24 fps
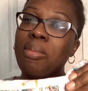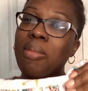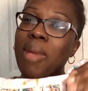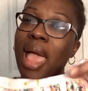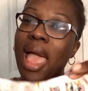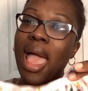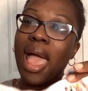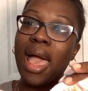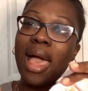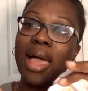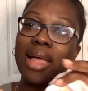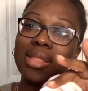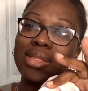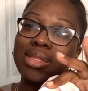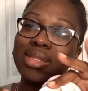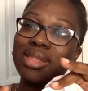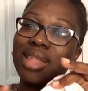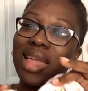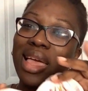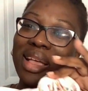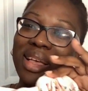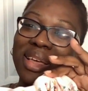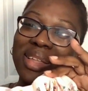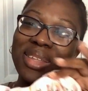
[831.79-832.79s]
adds
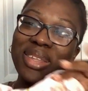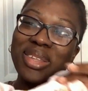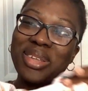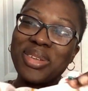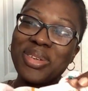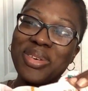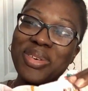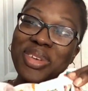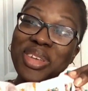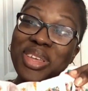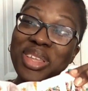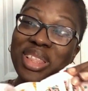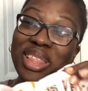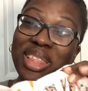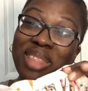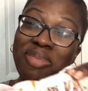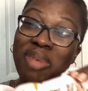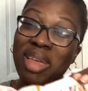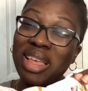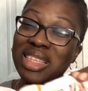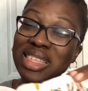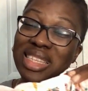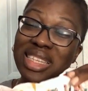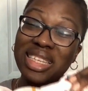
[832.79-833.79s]
like
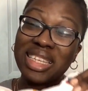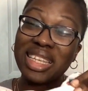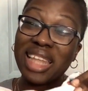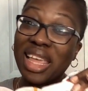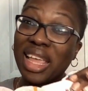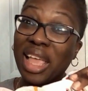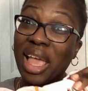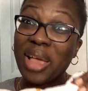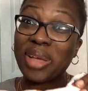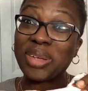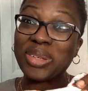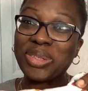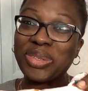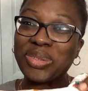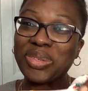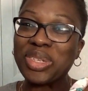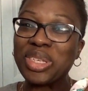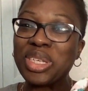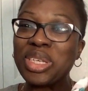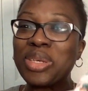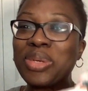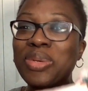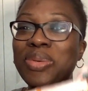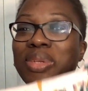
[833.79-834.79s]
makes it like extra
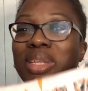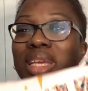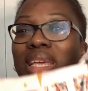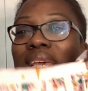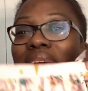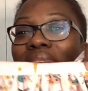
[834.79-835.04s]
cute.